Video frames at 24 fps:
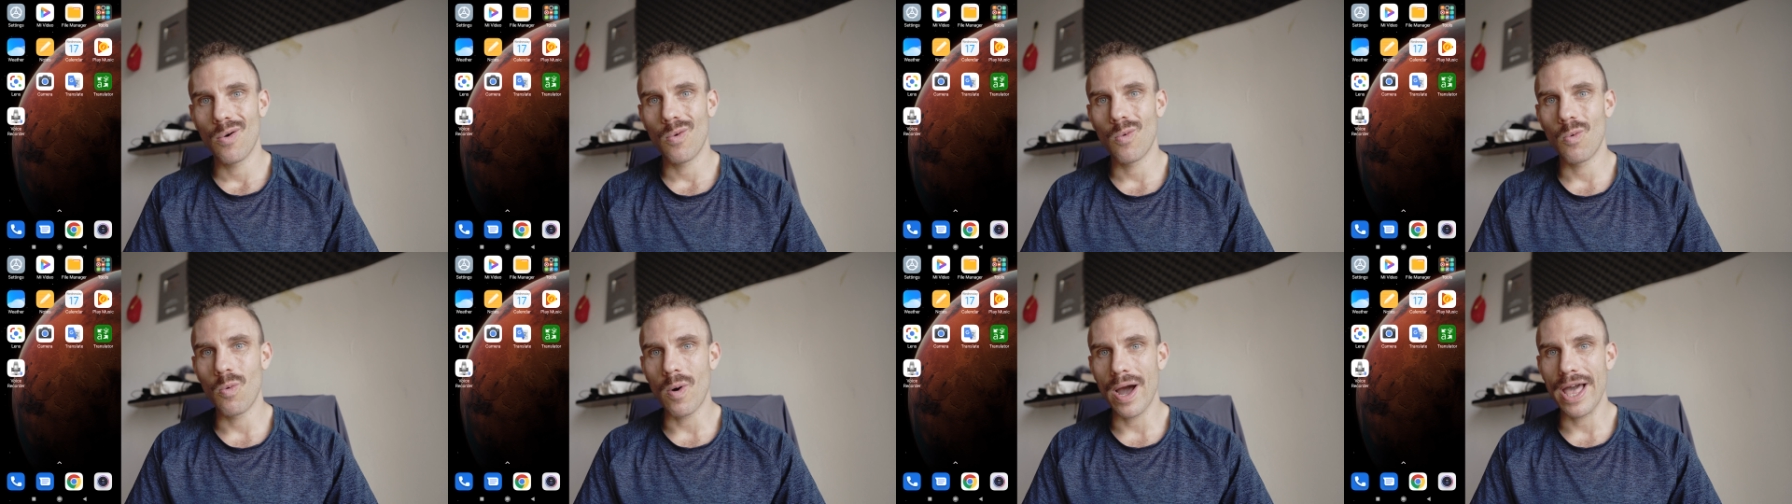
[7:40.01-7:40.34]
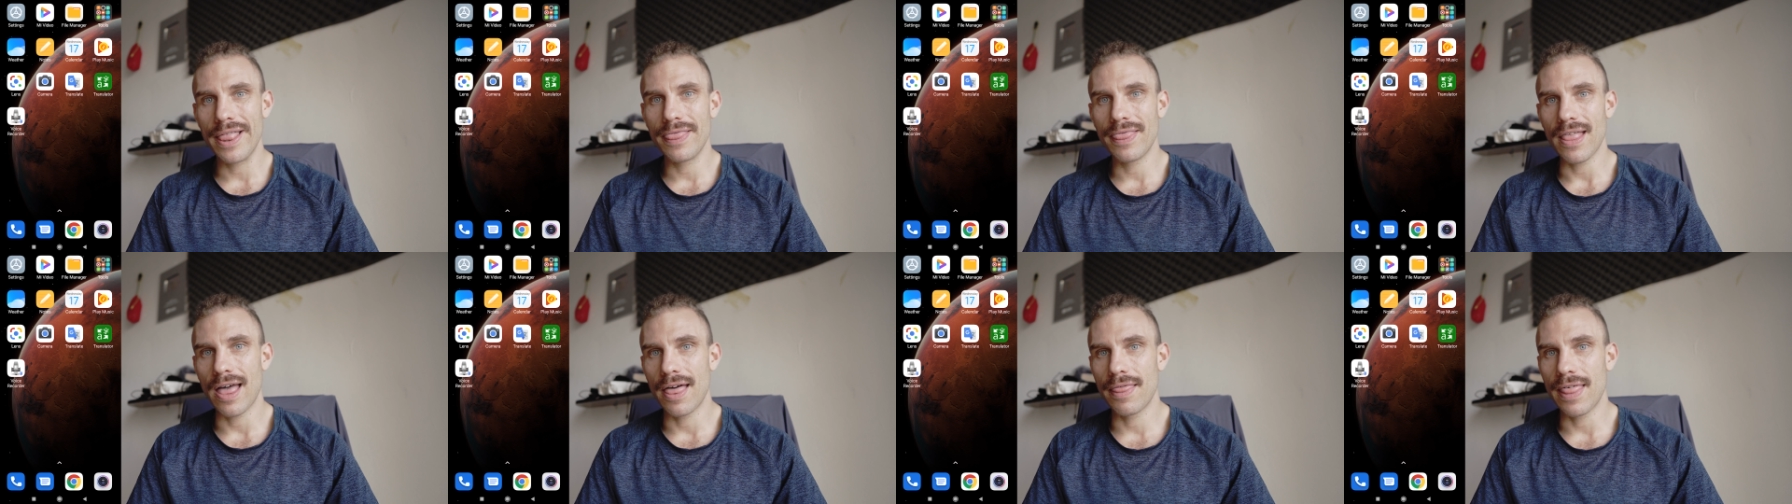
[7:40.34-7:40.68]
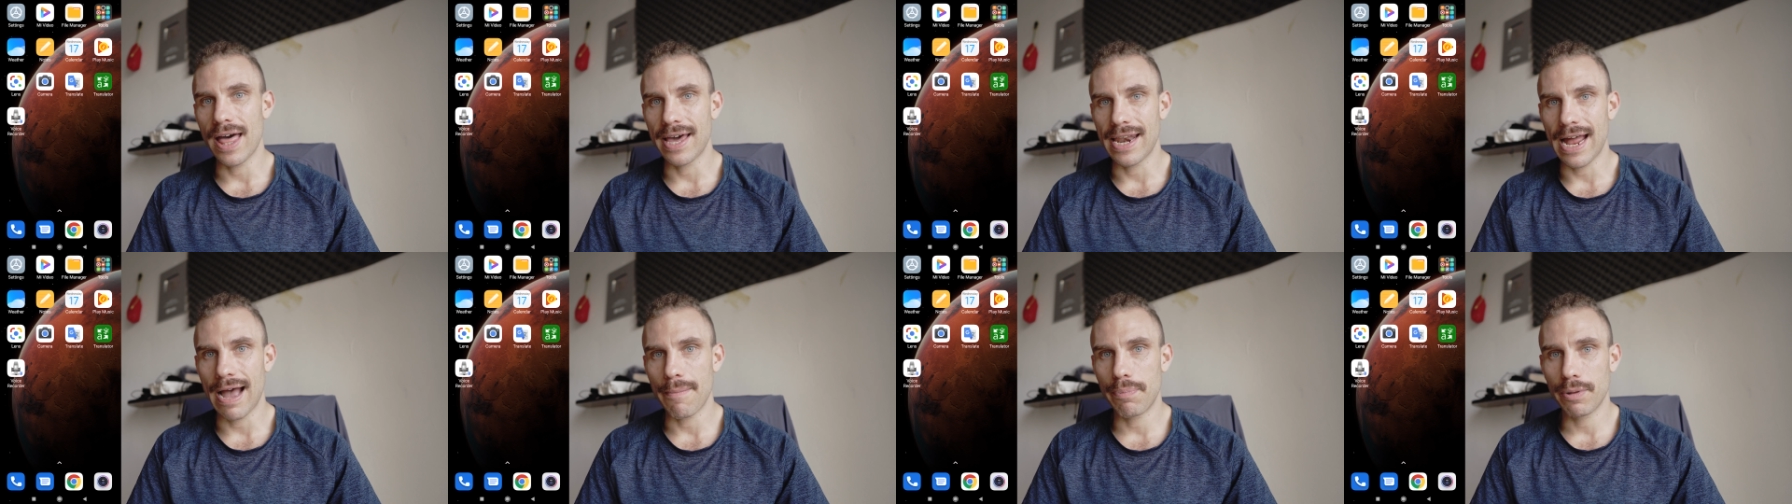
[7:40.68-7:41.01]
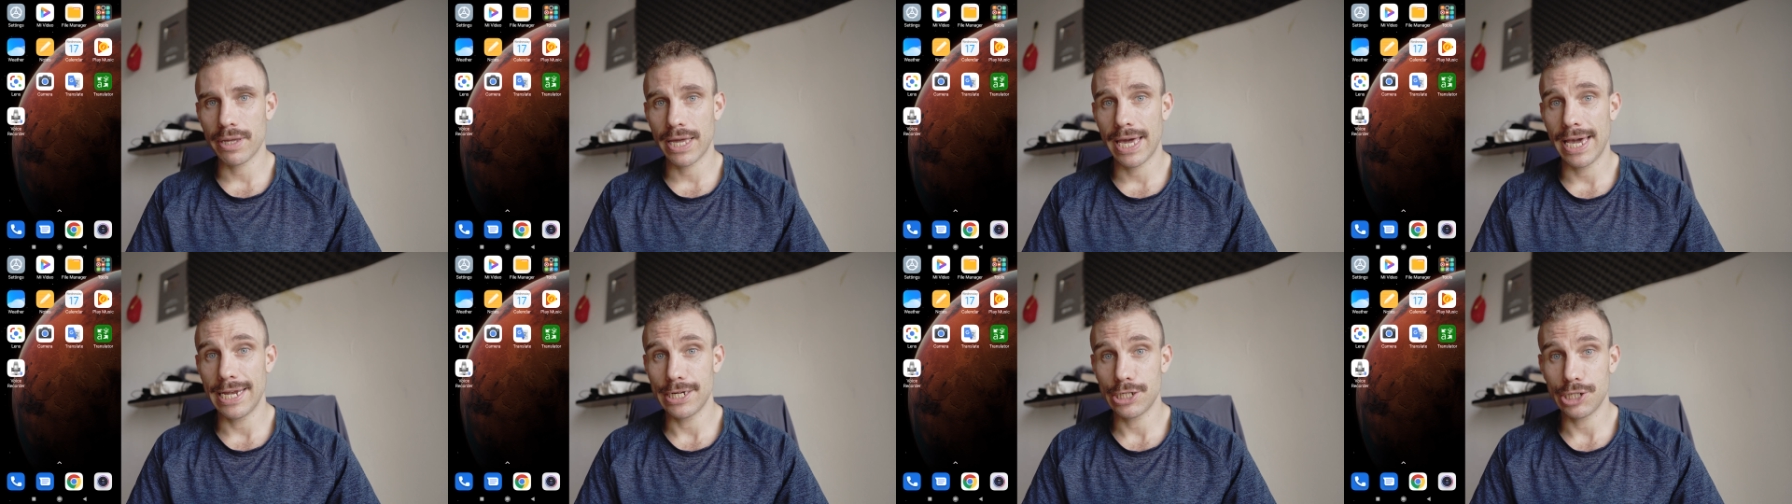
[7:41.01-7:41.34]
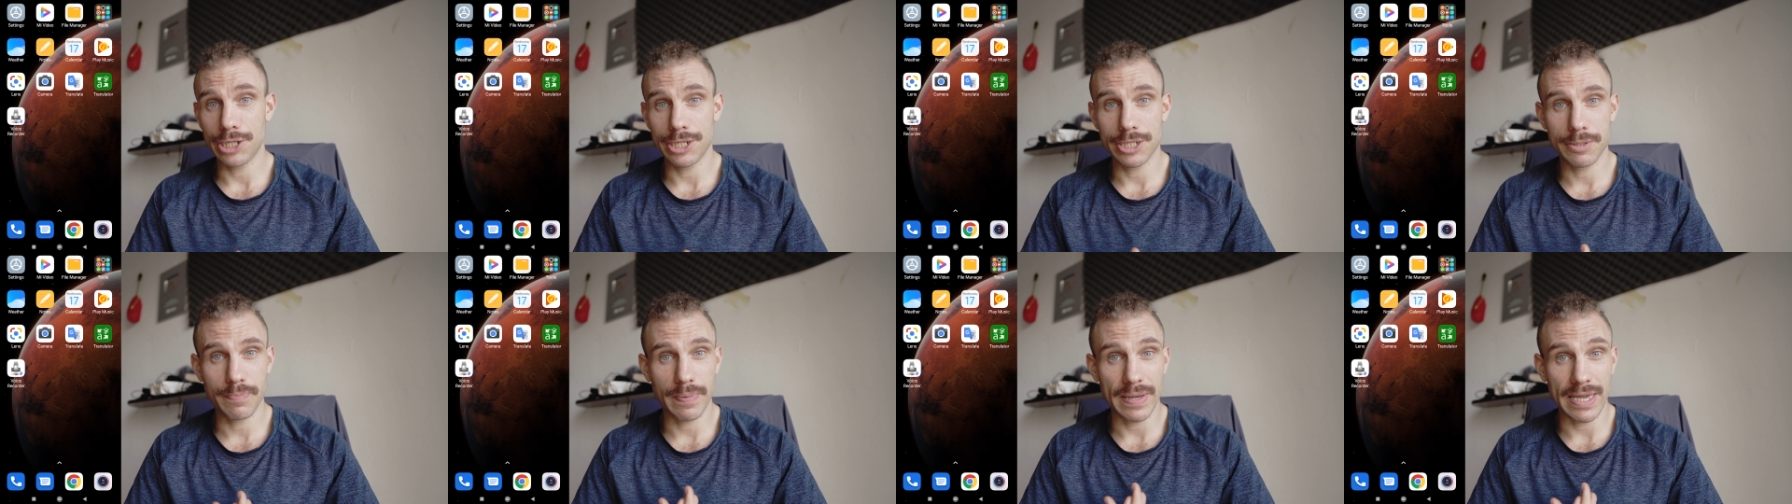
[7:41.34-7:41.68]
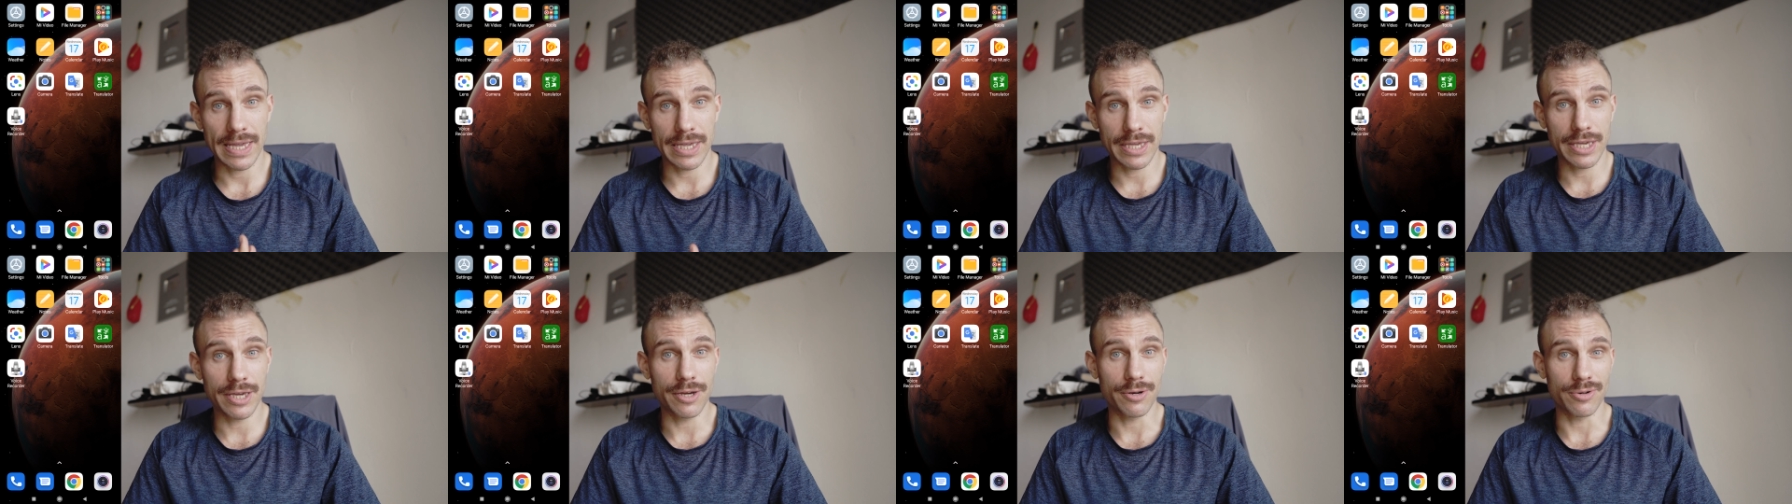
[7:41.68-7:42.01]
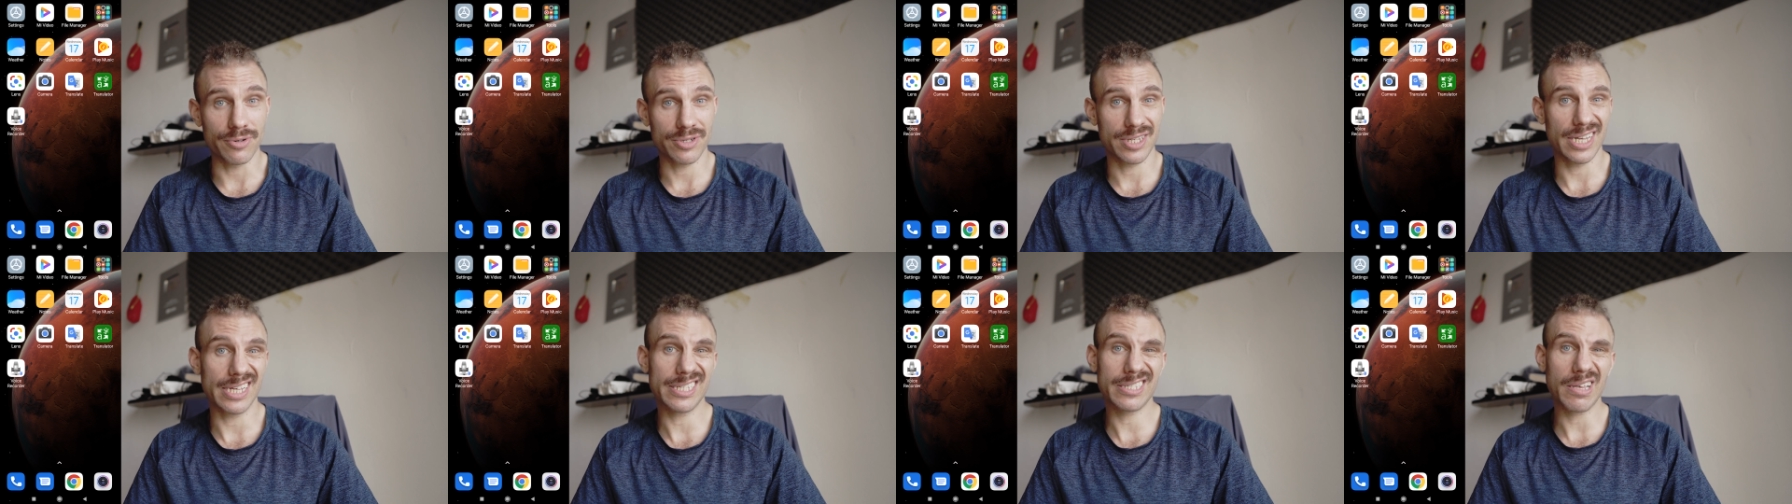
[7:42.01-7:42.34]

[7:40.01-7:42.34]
when that application is being used.